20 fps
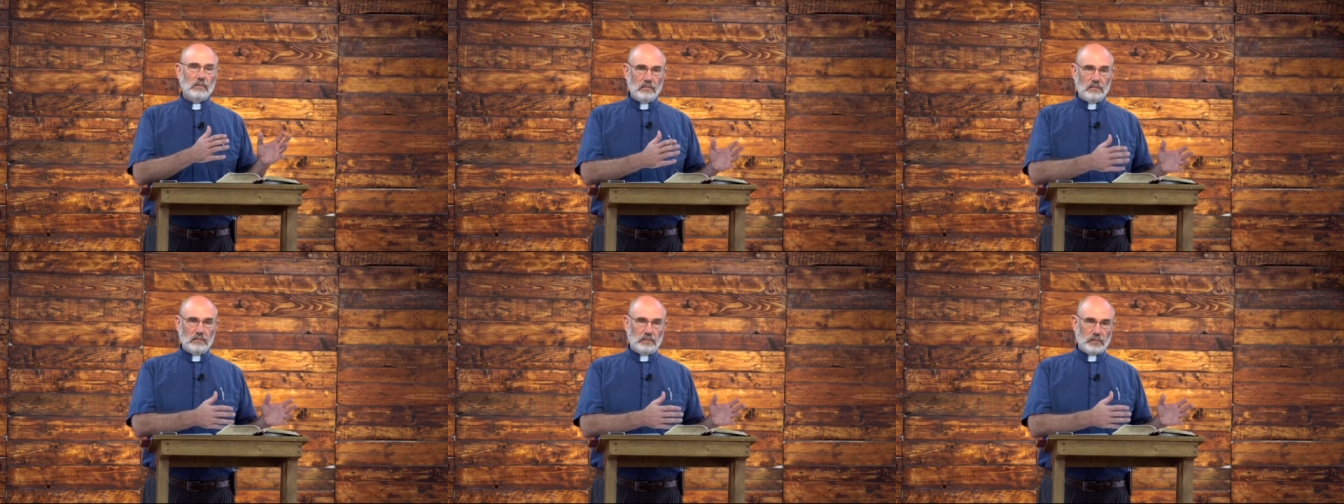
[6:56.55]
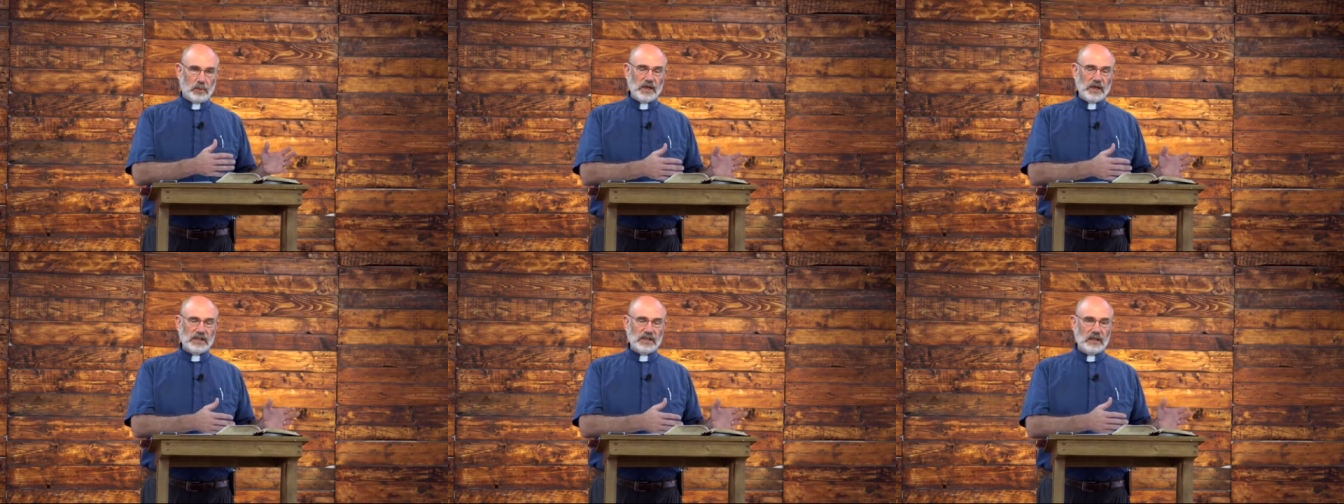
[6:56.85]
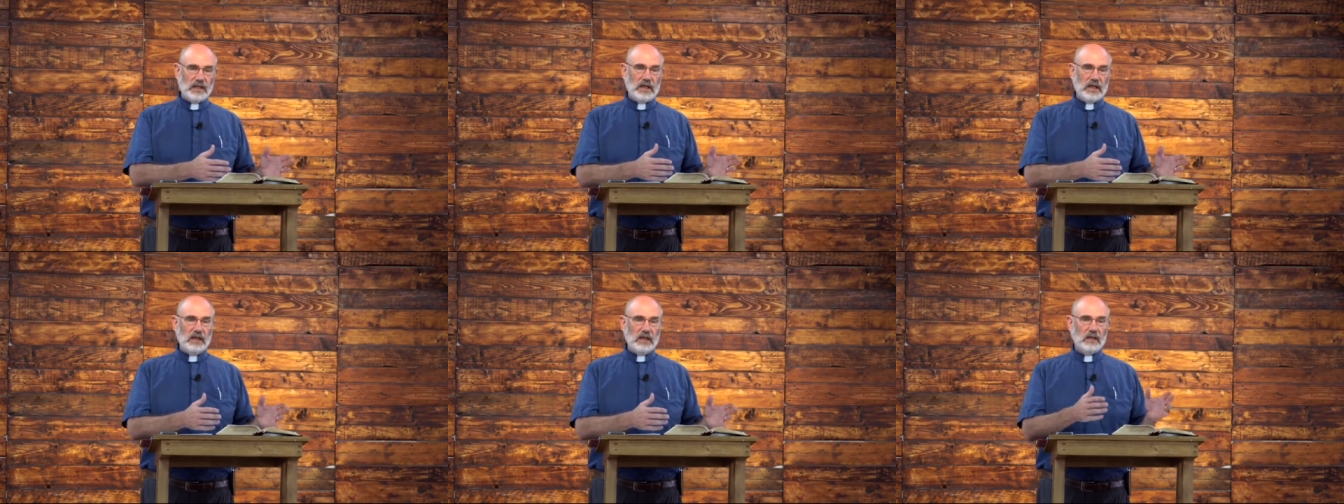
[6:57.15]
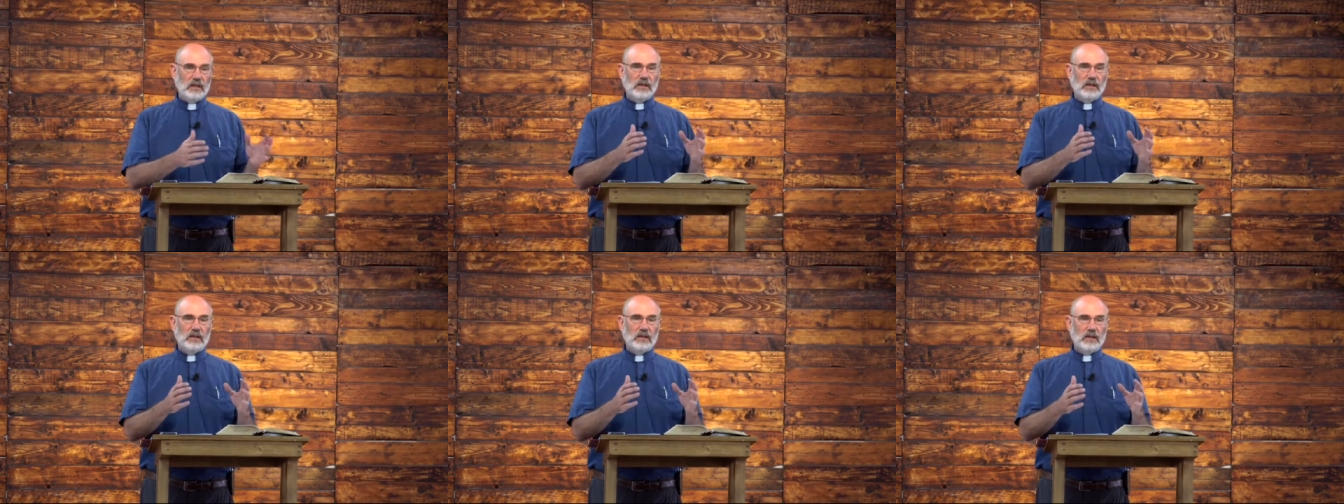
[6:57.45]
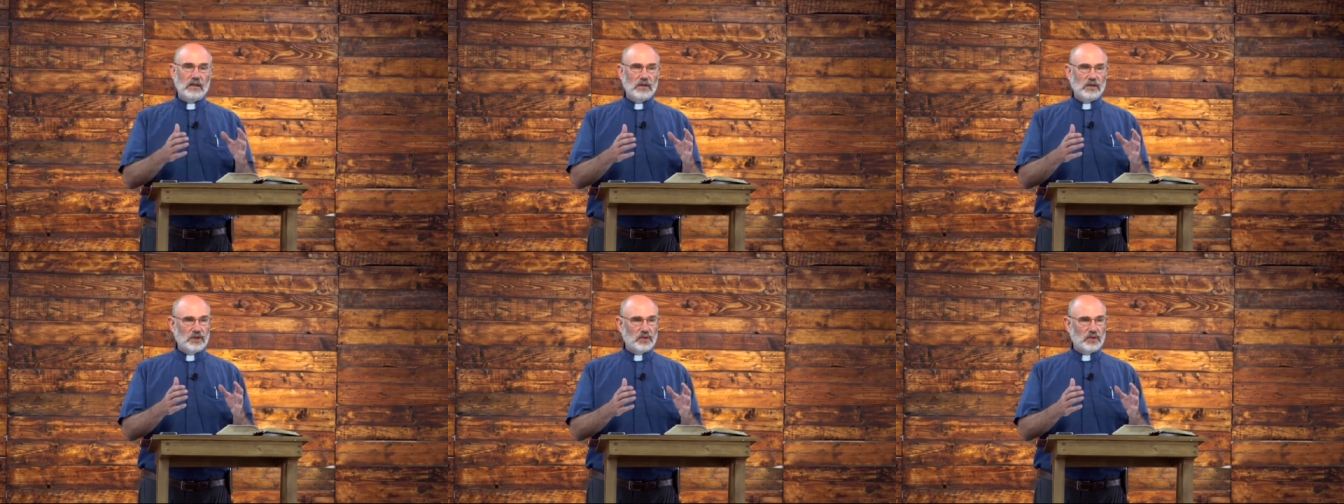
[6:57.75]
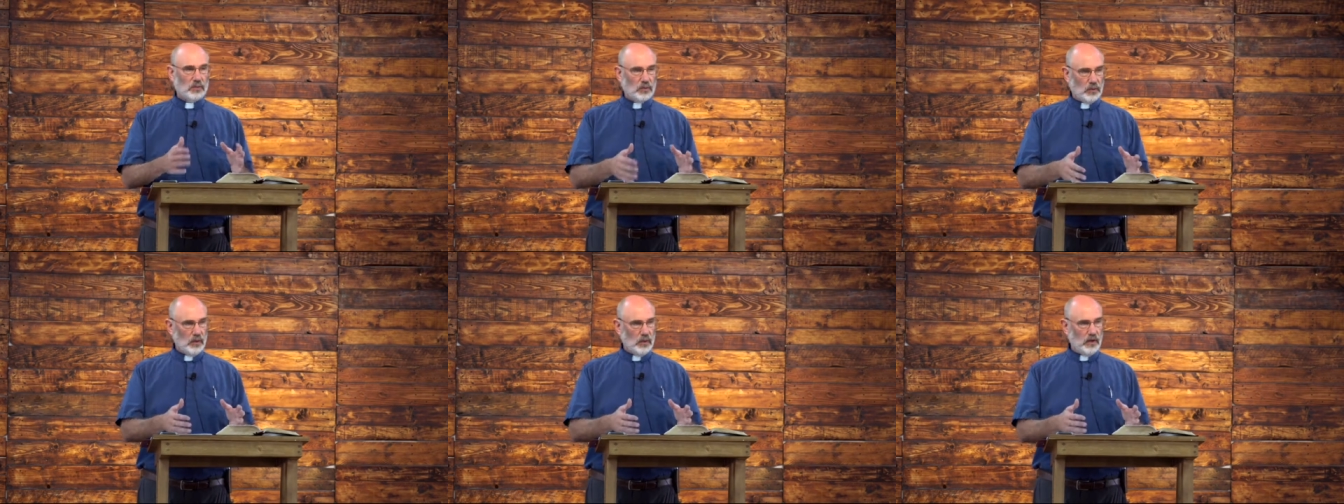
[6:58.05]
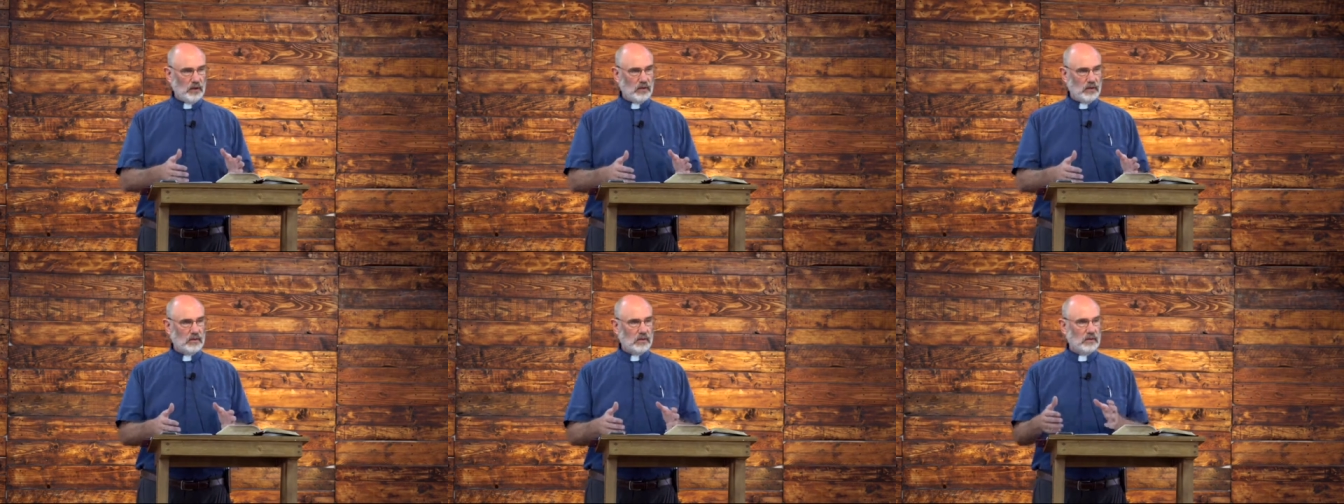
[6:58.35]
priestly to
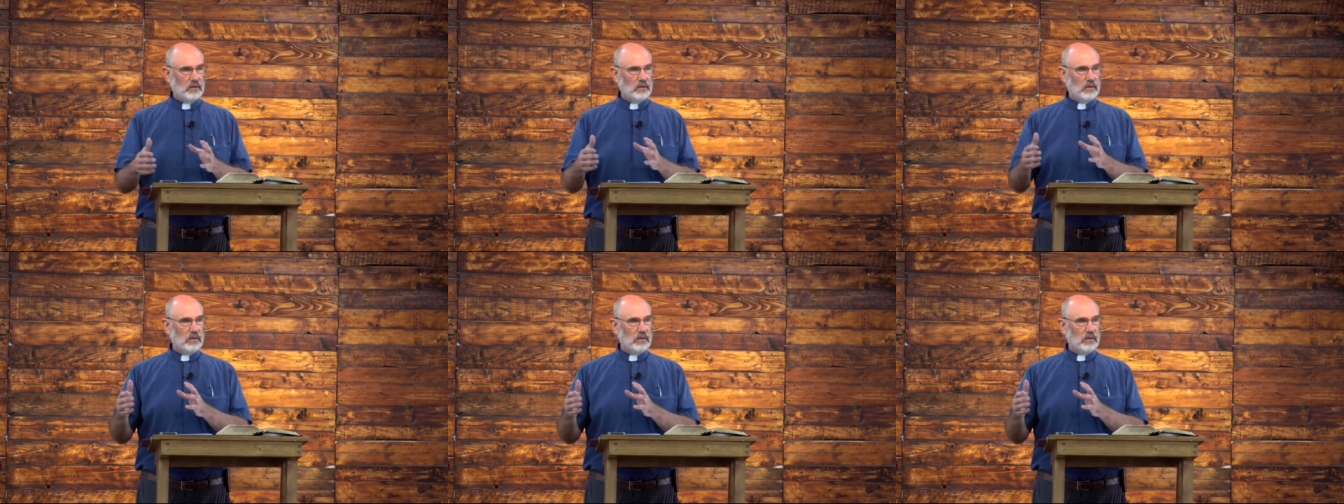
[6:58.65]
royal